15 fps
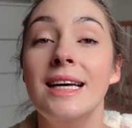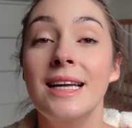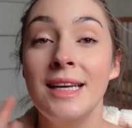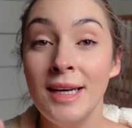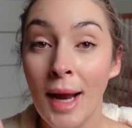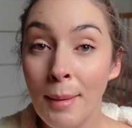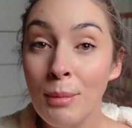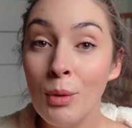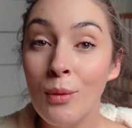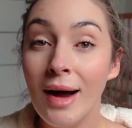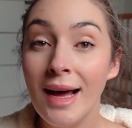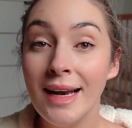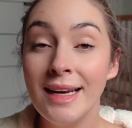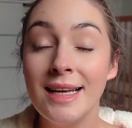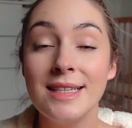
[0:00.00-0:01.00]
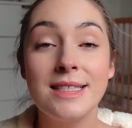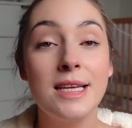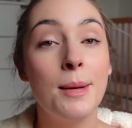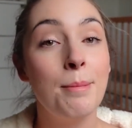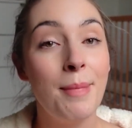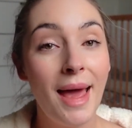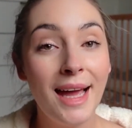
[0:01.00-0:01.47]
number 1,
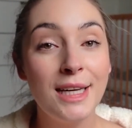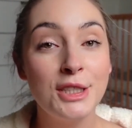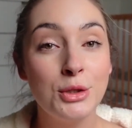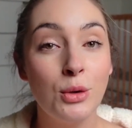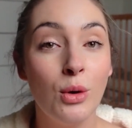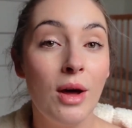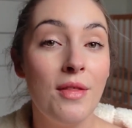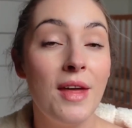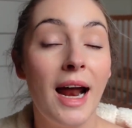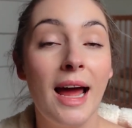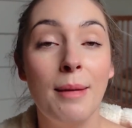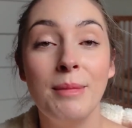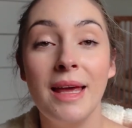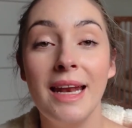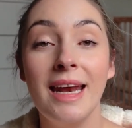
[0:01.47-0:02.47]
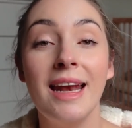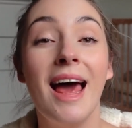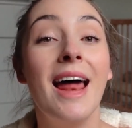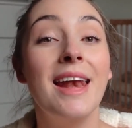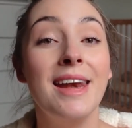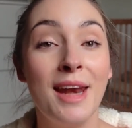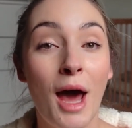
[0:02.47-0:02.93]
to make sure that I am getting
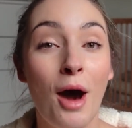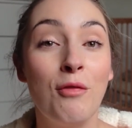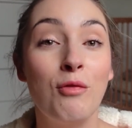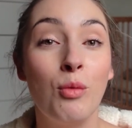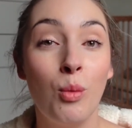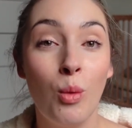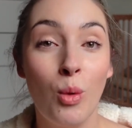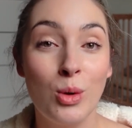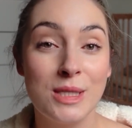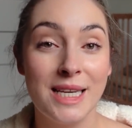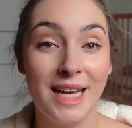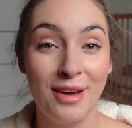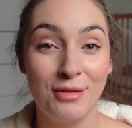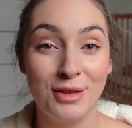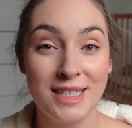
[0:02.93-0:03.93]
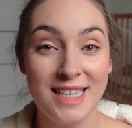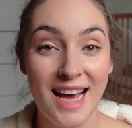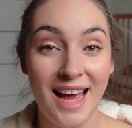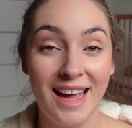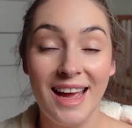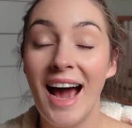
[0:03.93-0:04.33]
enough water every day.